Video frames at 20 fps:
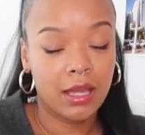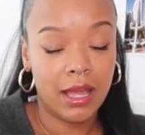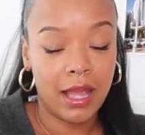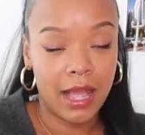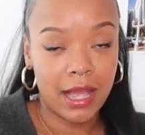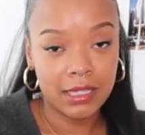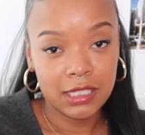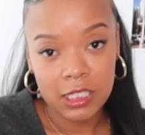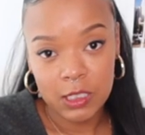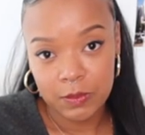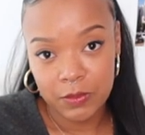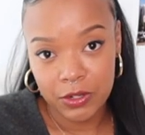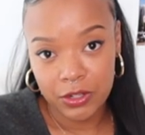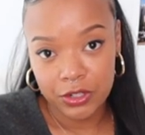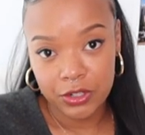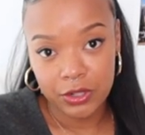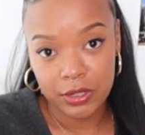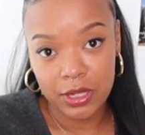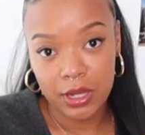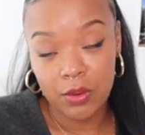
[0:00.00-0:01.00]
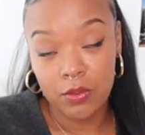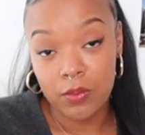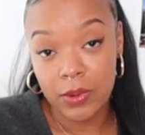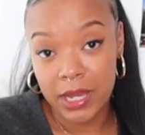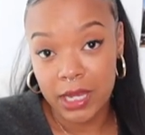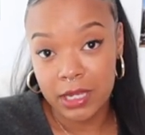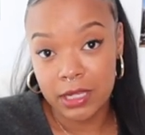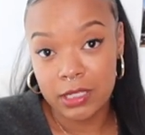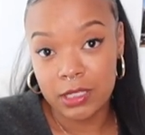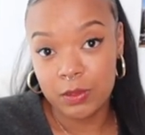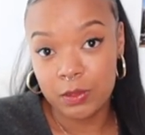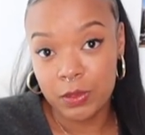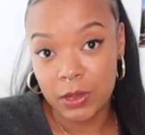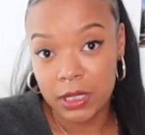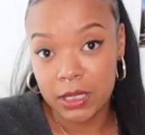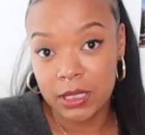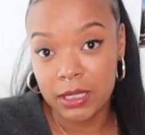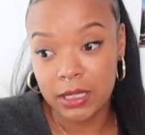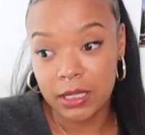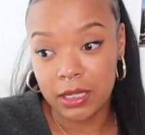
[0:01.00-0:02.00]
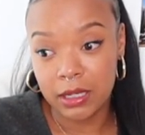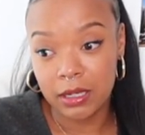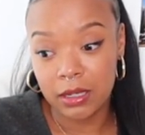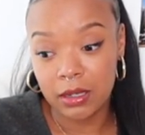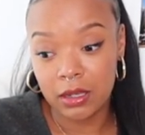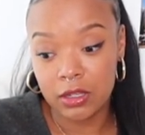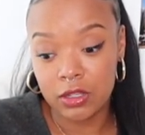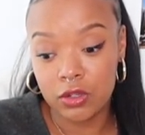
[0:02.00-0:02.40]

as a spiritually awakened being,